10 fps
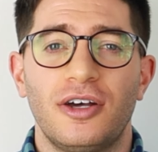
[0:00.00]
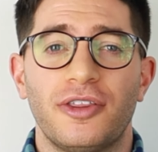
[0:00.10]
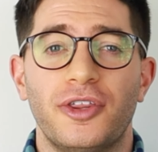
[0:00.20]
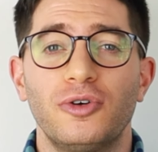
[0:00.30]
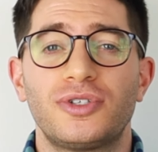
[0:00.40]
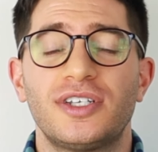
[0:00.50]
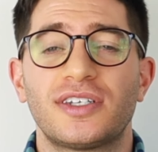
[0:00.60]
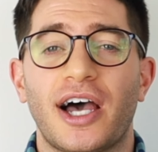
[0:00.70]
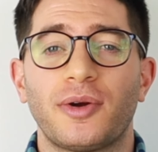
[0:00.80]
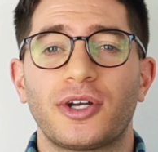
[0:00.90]
Those
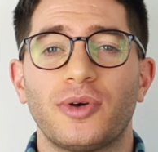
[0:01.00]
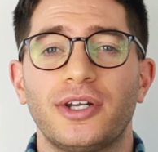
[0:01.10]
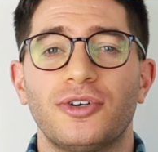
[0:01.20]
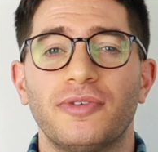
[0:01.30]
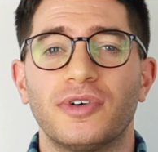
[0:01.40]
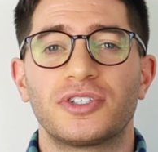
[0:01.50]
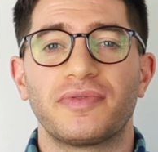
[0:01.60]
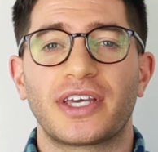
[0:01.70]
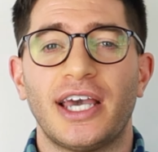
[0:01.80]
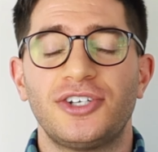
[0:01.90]
desiring greater
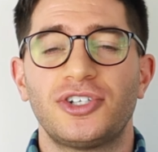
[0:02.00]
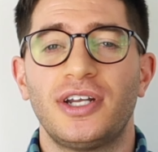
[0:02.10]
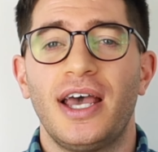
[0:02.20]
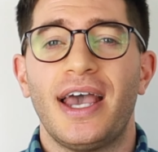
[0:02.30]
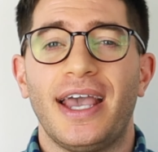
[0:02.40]
diversification